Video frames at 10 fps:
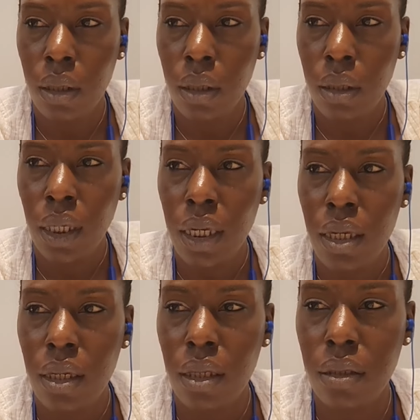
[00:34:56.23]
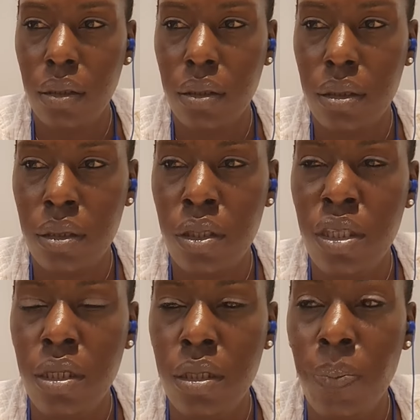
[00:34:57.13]
like
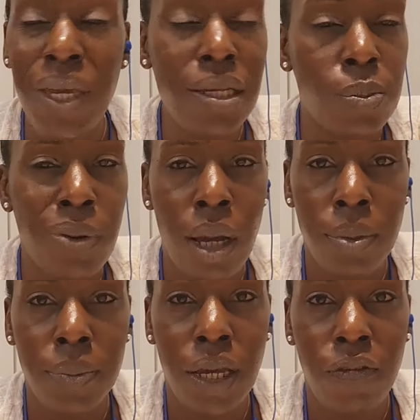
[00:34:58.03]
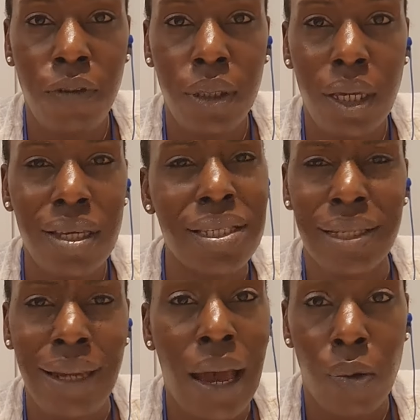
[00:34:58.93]
The biggest problem I feel like is
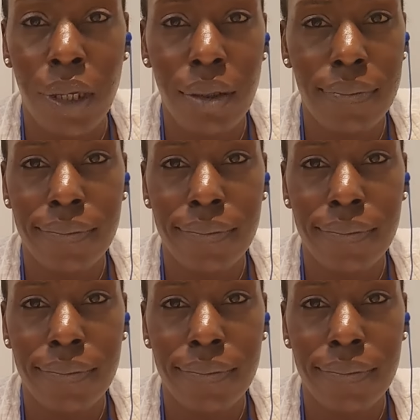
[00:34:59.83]
allowing.